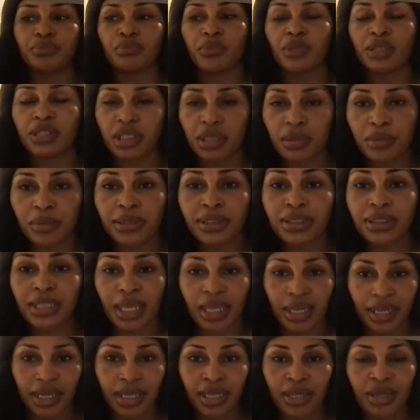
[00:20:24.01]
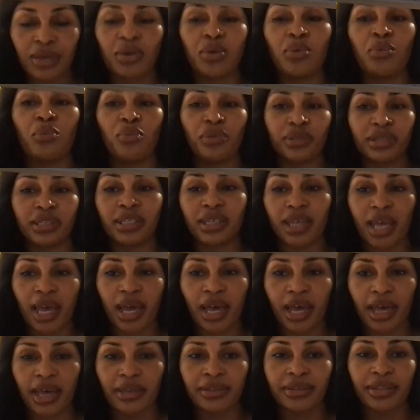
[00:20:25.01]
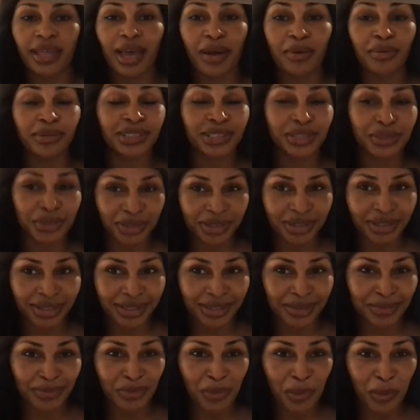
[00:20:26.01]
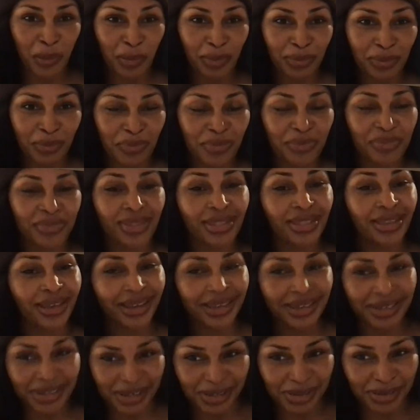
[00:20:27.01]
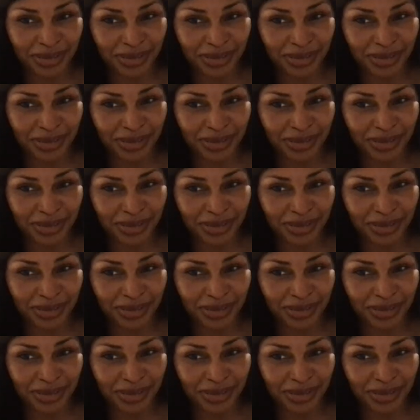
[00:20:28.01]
she was staying with the guy that I was interested in. I know.